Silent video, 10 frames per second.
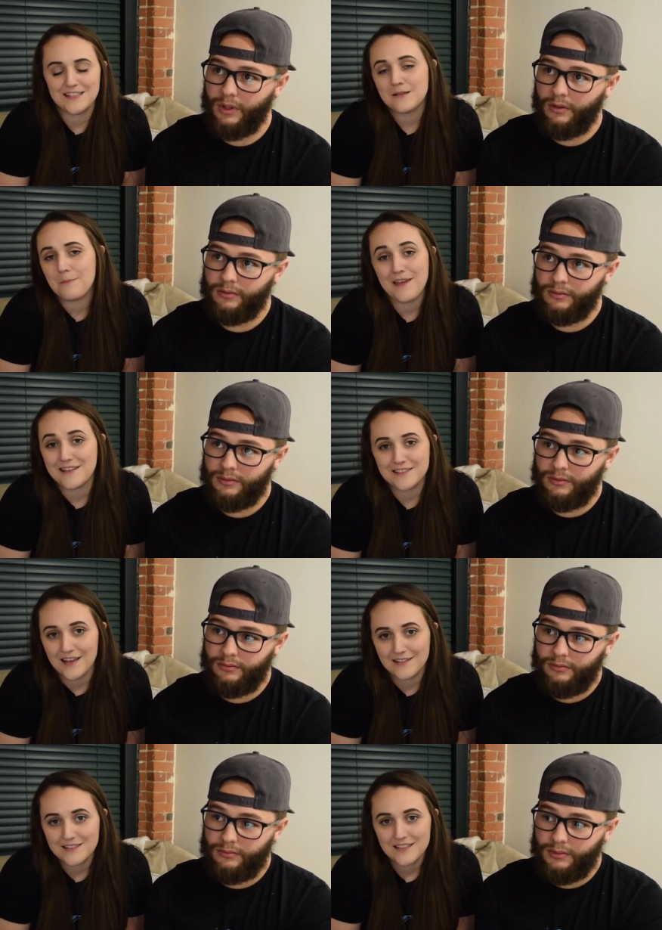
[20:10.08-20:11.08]
Speaker 1: didn't make
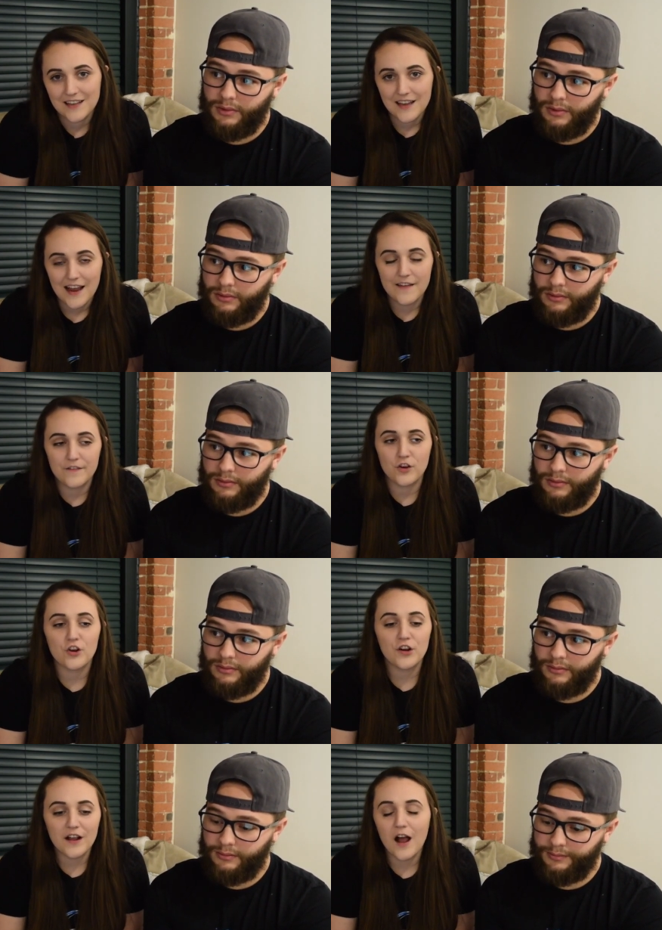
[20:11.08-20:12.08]
sense. And you're
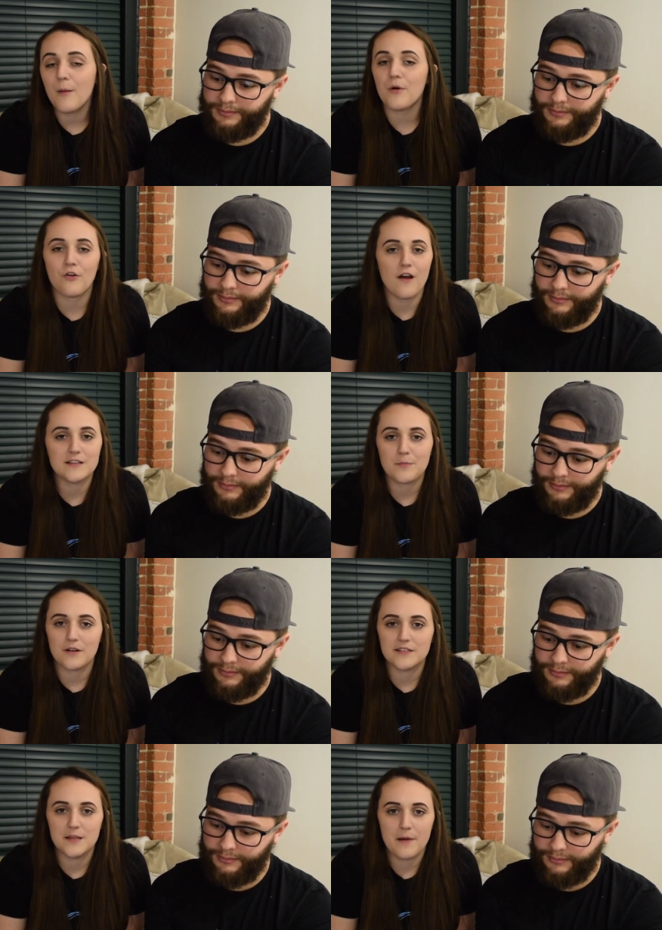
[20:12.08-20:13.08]
going to come across parts
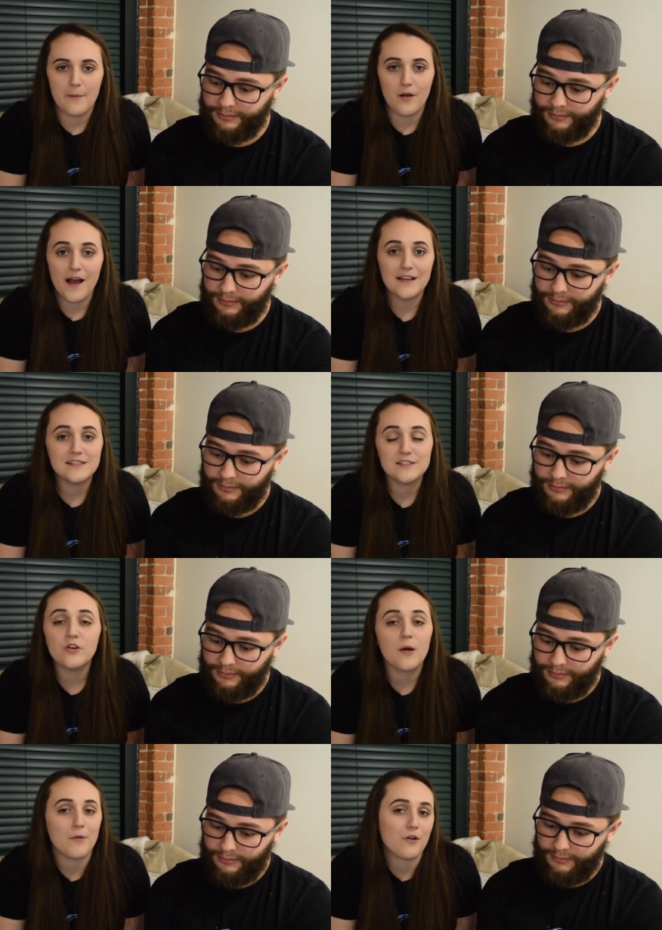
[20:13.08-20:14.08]
in the Bible. I still
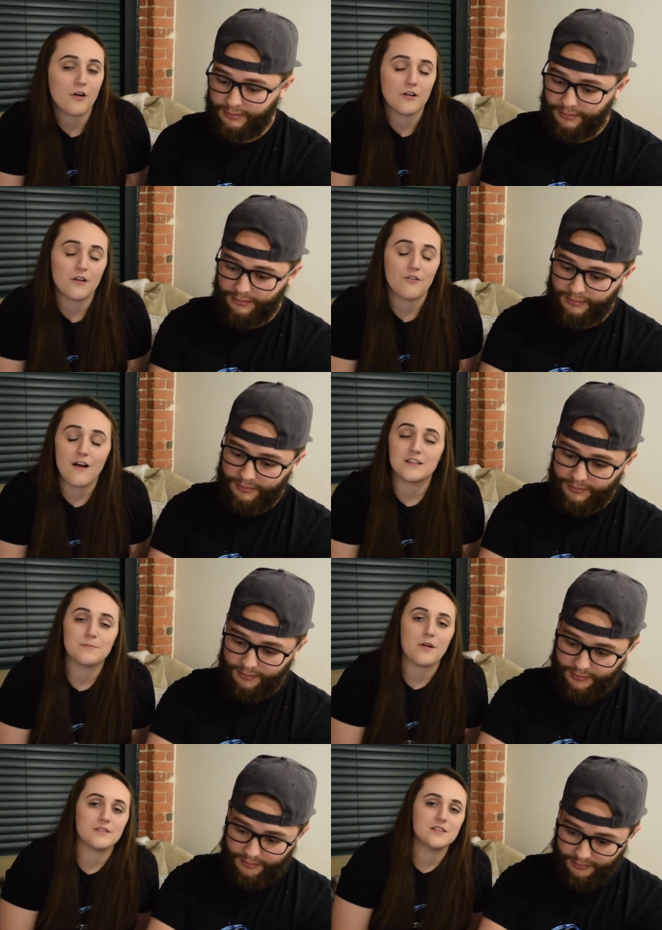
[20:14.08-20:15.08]
come across
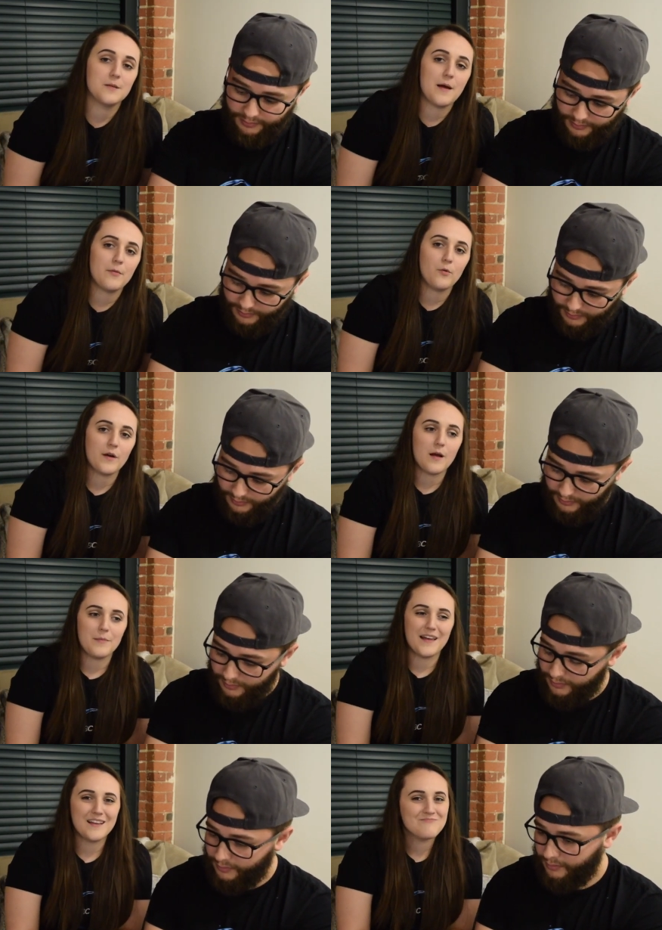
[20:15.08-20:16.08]
parts in the Bible where I'm
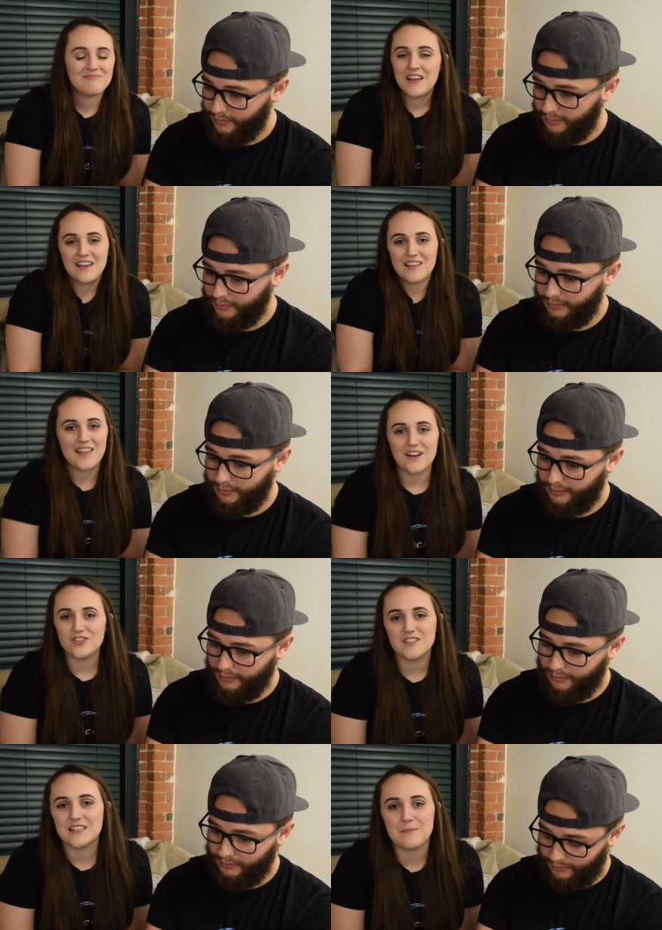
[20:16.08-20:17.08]
like, that just
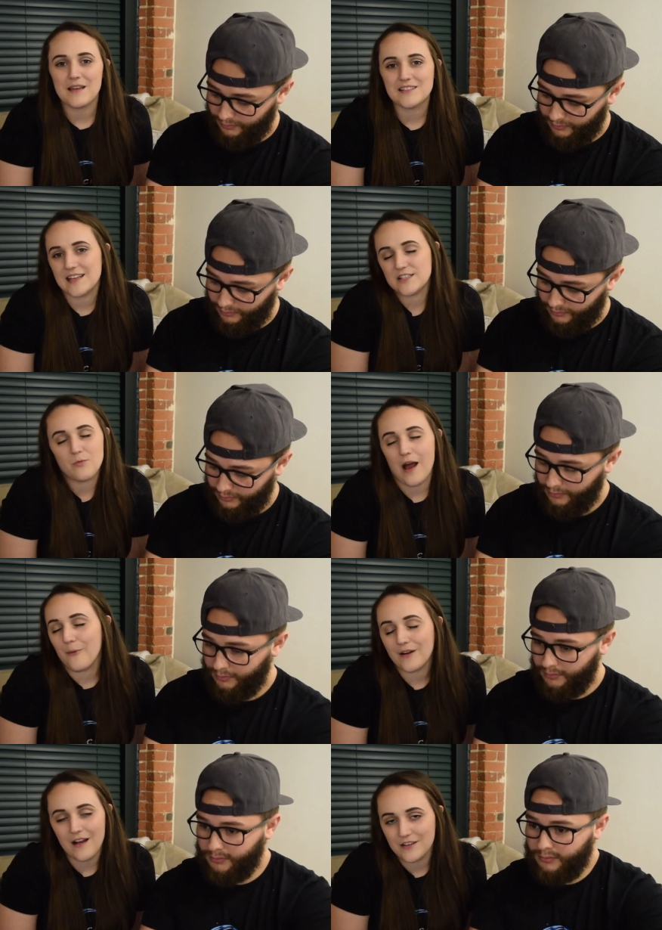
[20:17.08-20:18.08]
doesn't make sense. Why
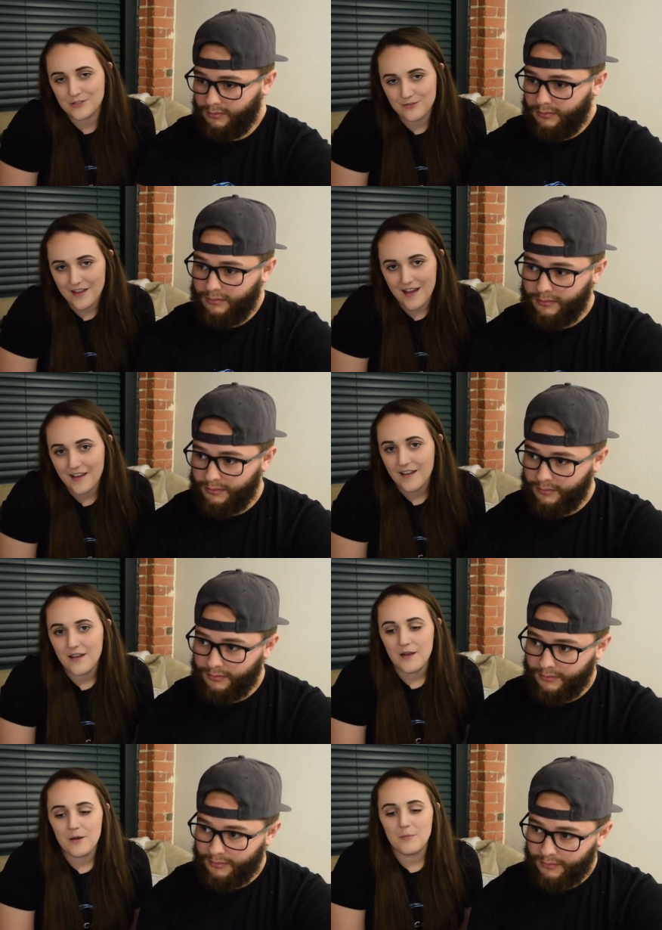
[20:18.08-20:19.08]
would God do that?
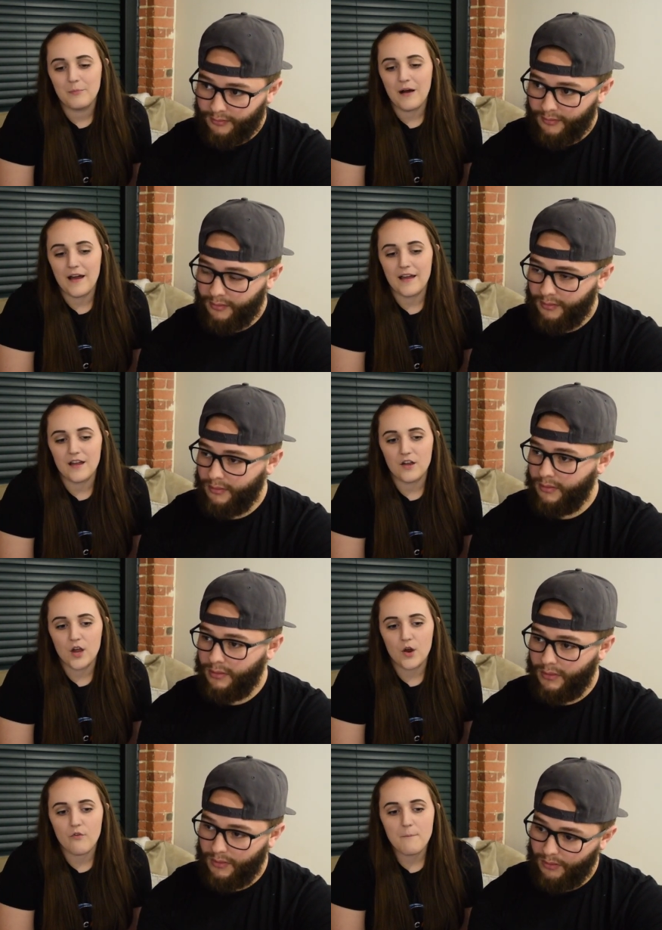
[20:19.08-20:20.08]
But
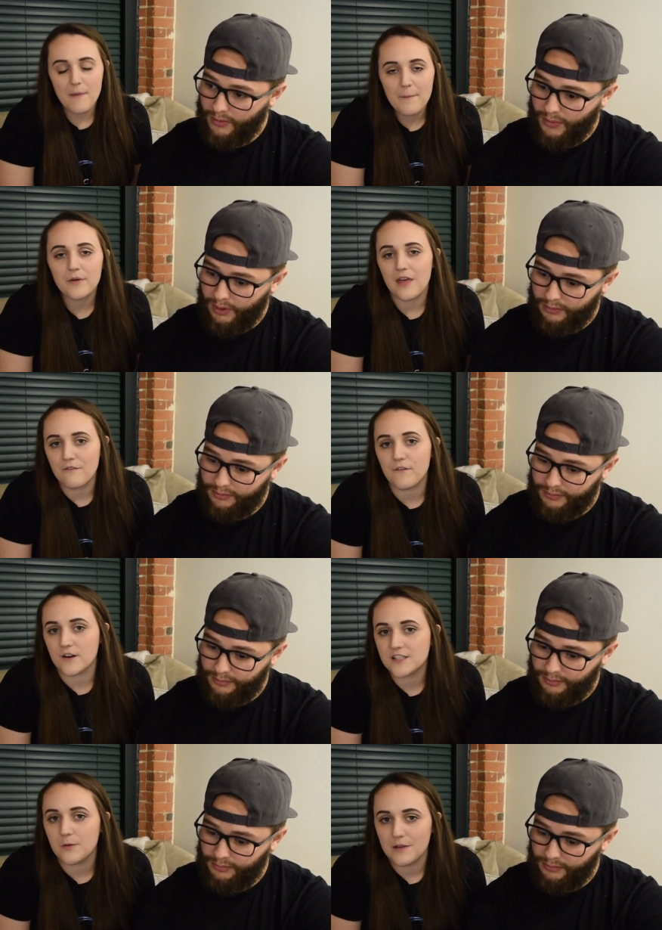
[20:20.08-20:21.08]
remember that verse
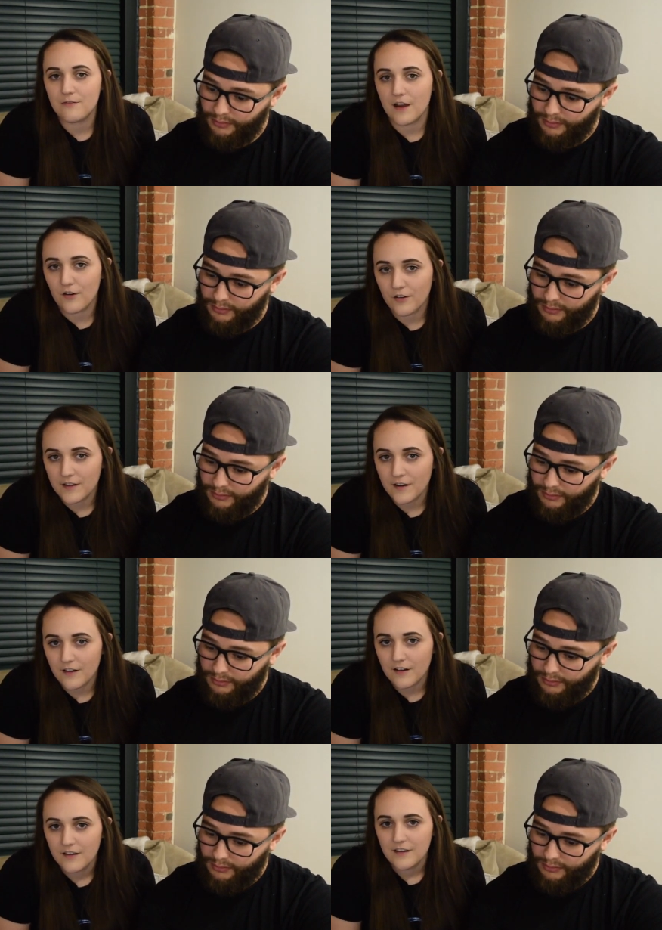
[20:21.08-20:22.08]
that we read
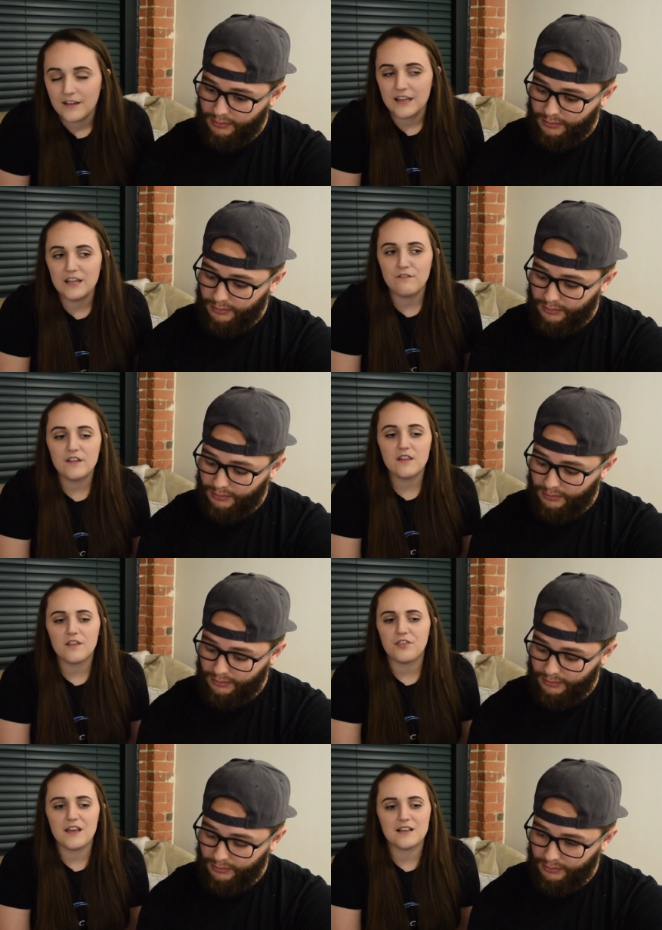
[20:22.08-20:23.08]
earlier. Even the
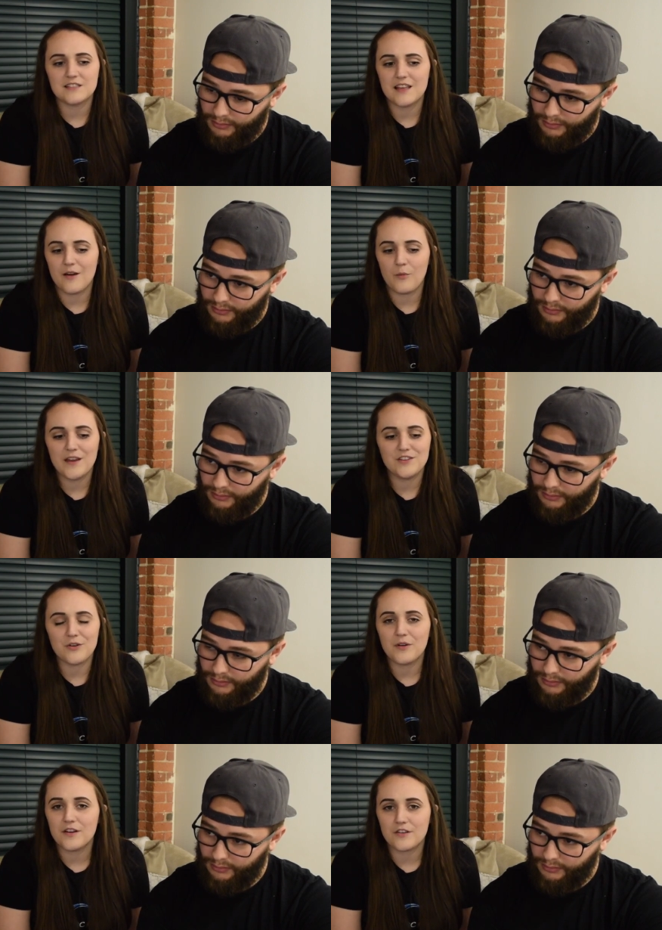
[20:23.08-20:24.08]
things that we don't
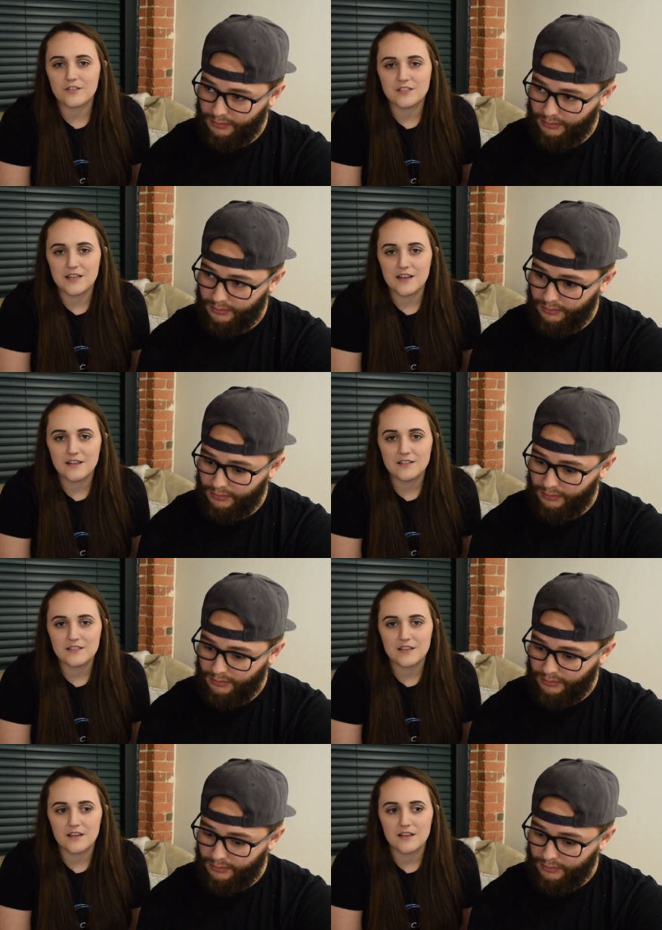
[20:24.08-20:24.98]
understand,